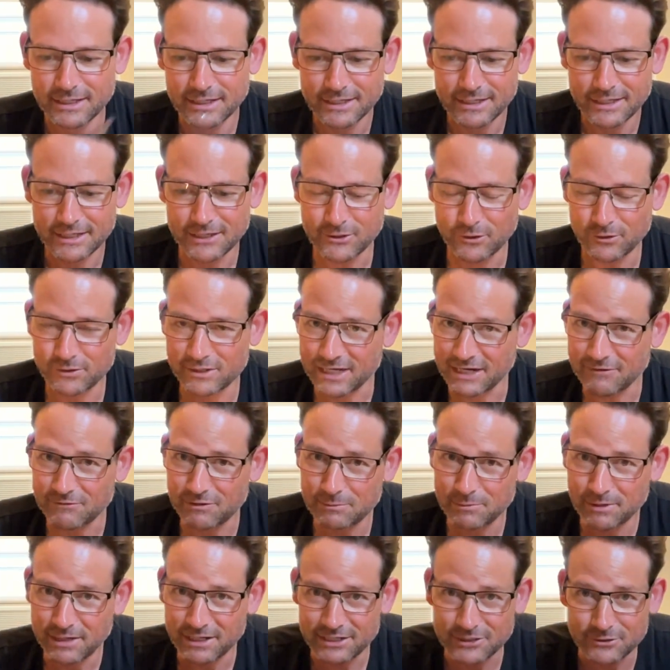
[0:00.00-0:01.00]
You know that
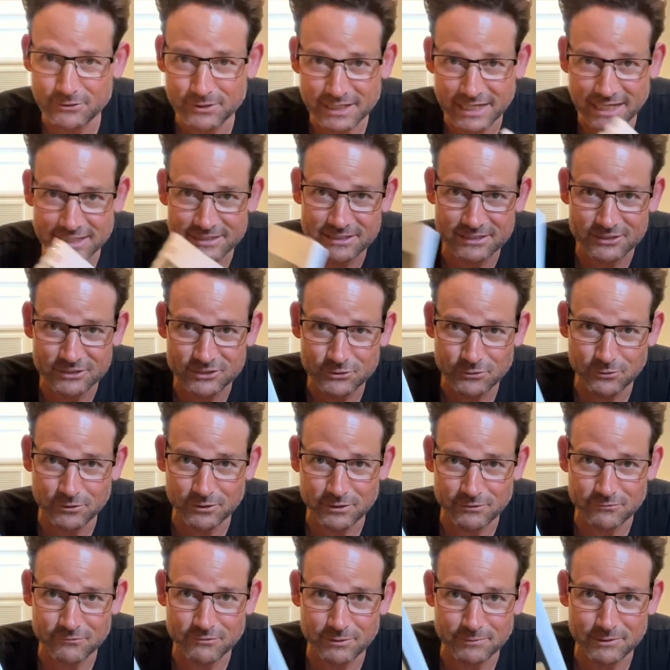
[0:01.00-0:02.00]
everybody who gets a
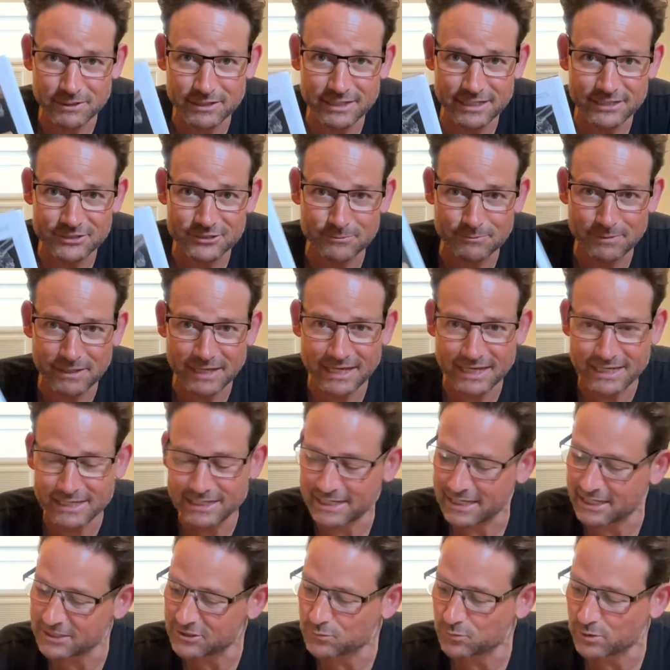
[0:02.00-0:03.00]
sword from Unique Japan
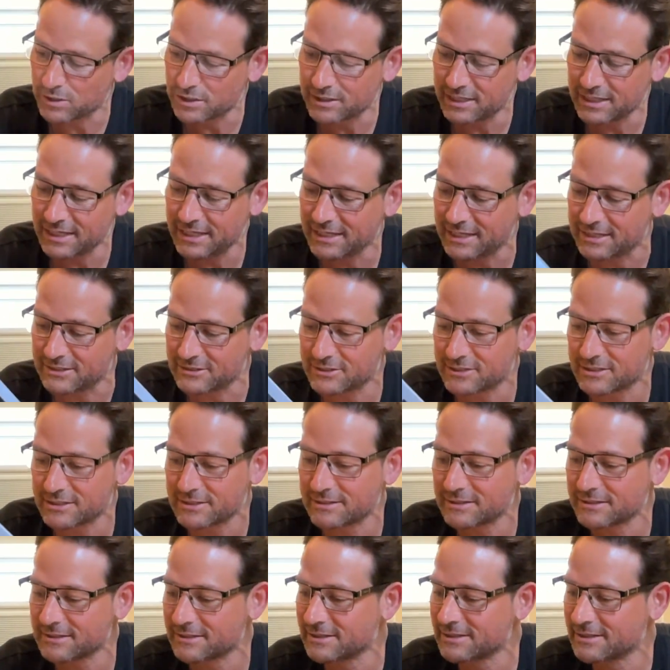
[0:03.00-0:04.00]
gets one of these.
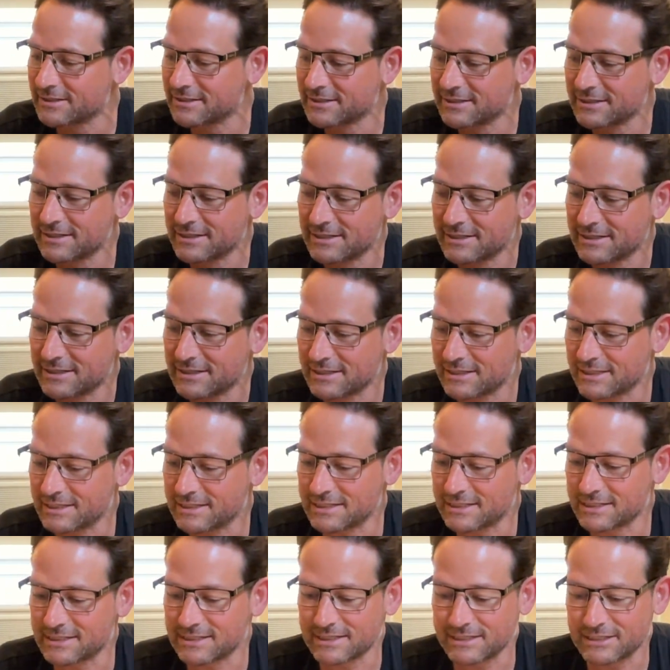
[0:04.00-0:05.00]
This
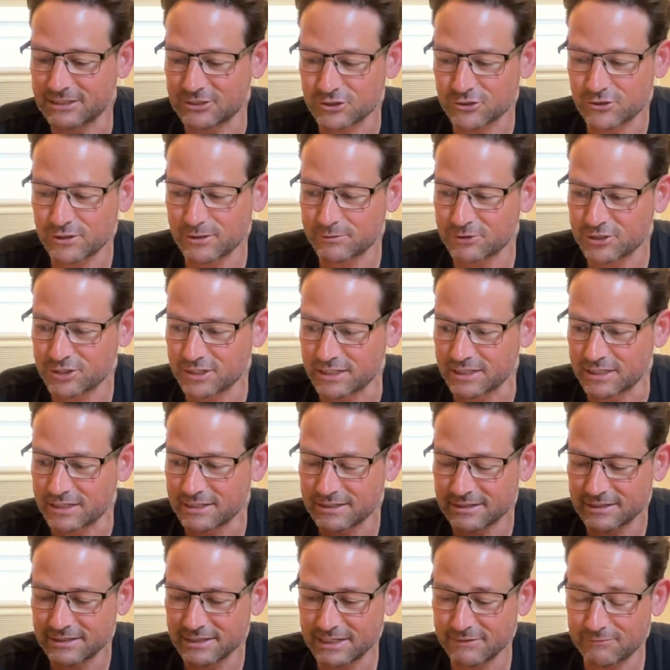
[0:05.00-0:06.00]
is a description,
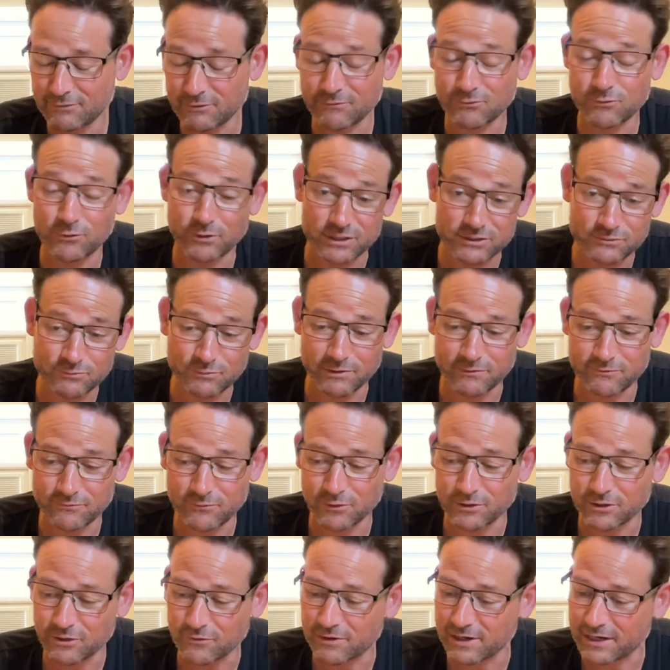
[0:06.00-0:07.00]
if of course we
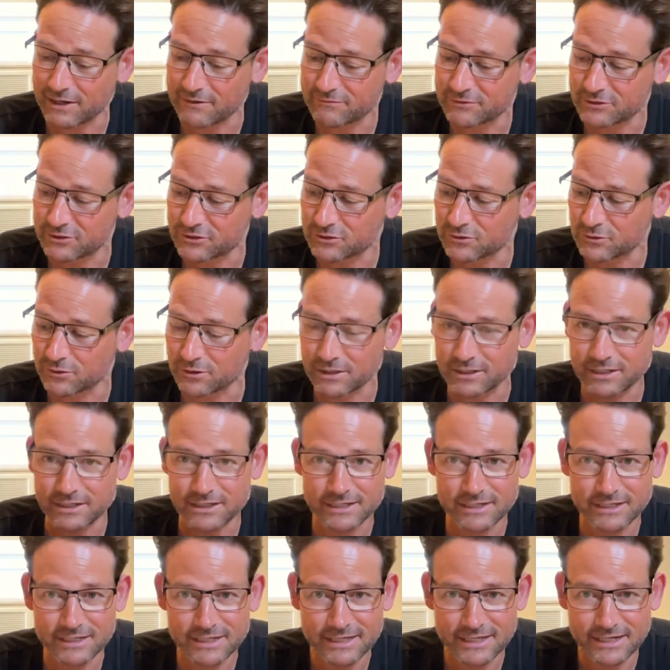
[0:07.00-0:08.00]
photograph the sword.
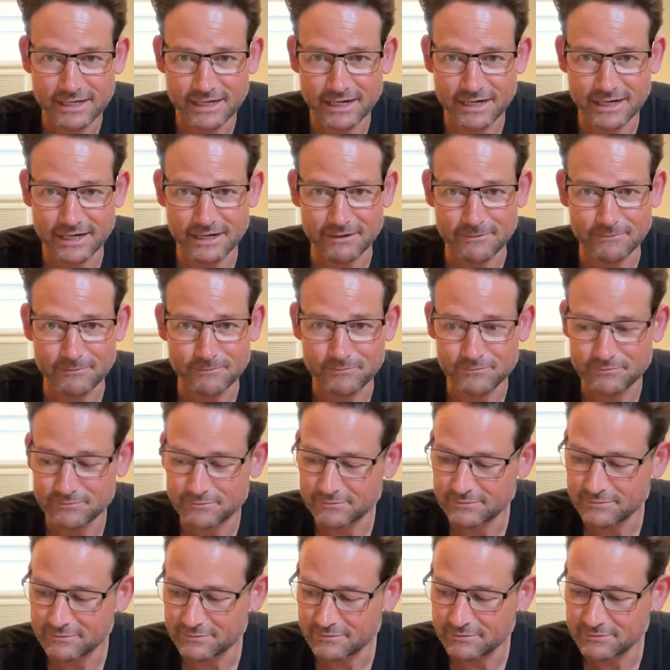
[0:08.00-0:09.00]
Um,
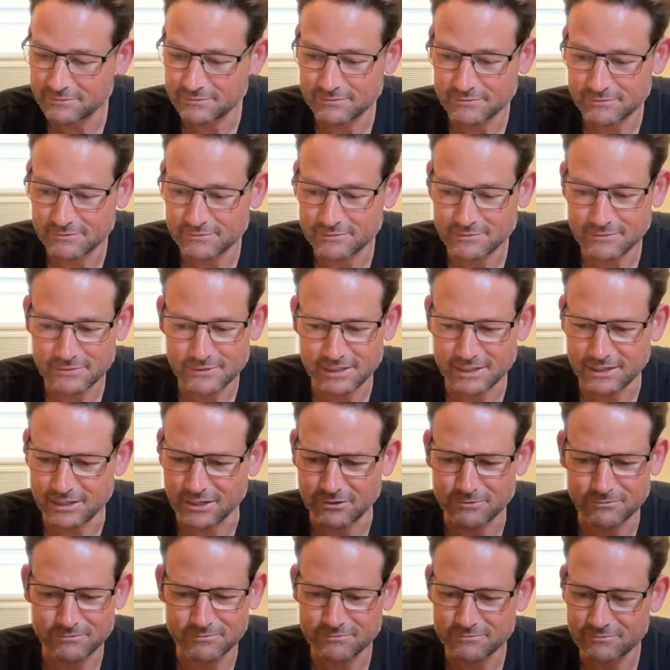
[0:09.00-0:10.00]
you know,
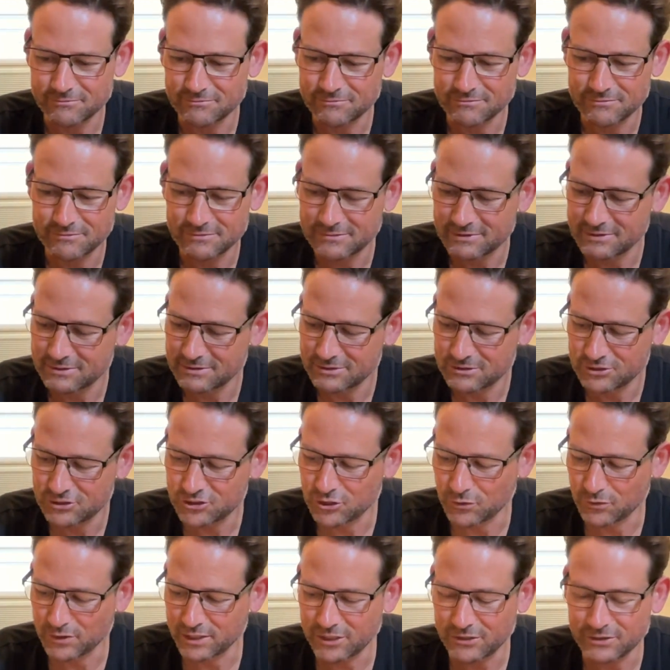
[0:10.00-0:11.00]

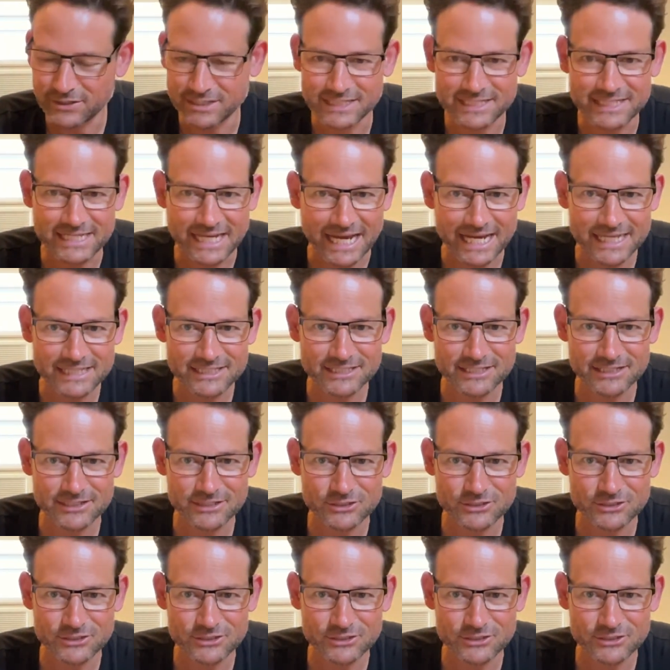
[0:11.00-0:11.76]
showing you the stats of the